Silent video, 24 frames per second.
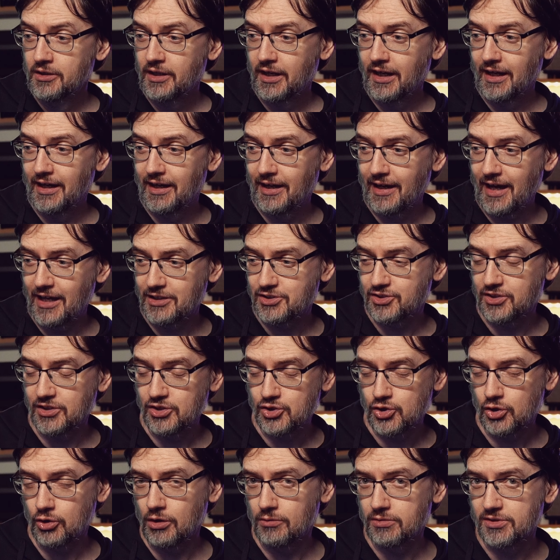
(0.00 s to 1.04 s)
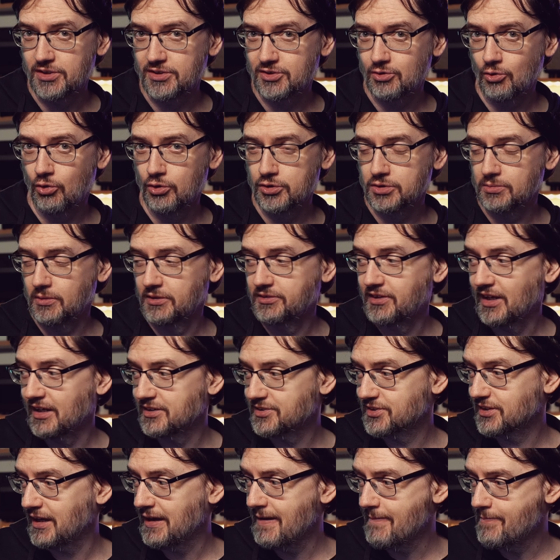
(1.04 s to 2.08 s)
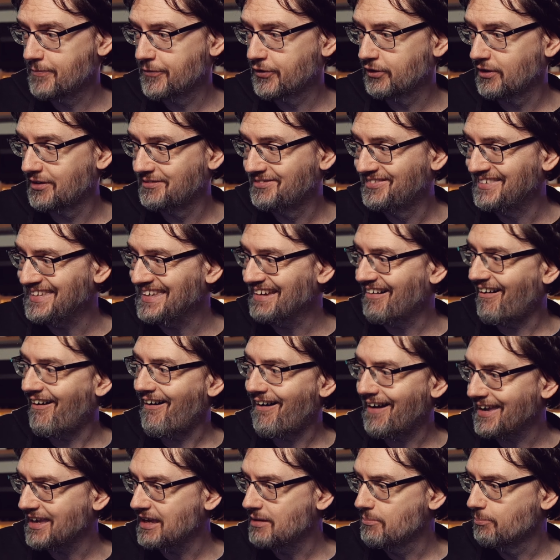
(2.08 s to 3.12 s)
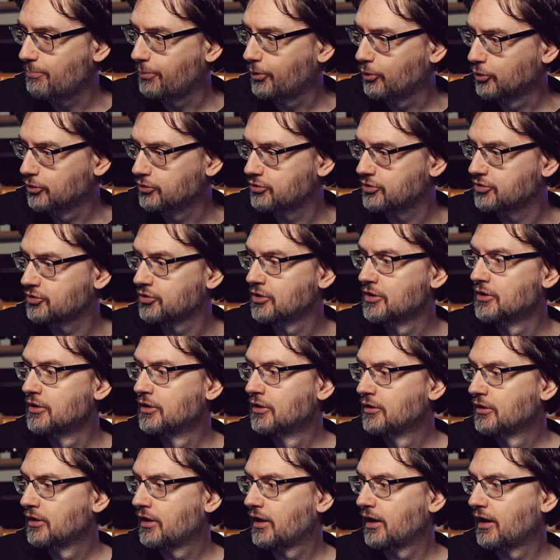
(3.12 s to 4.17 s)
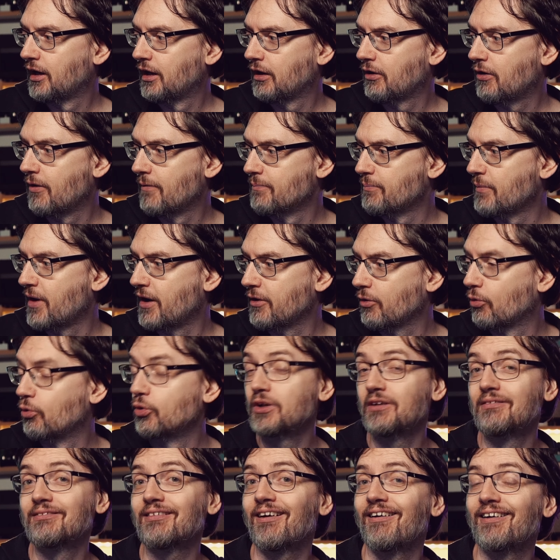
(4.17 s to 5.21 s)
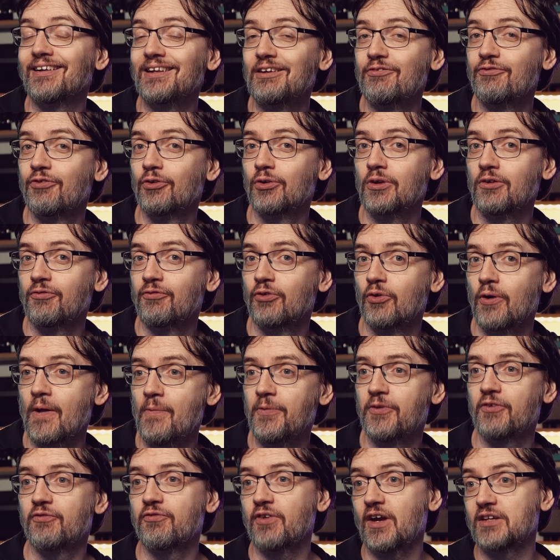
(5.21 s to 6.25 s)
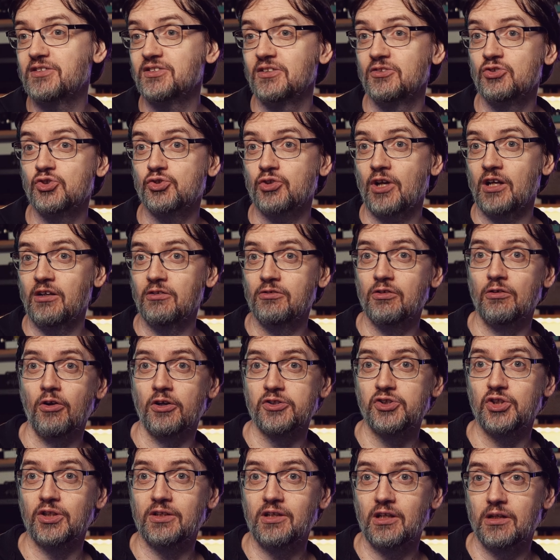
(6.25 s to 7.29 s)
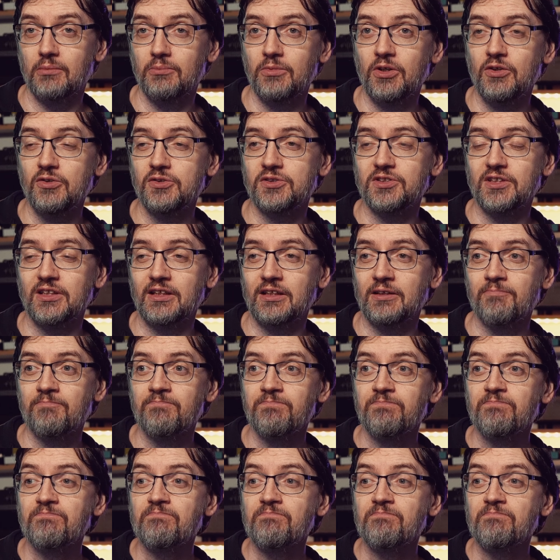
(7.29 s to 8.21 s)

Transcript: HC tuner, which is always on my desk, into the DI input on my Audient ID44 interface and straight into Logic, and I'm using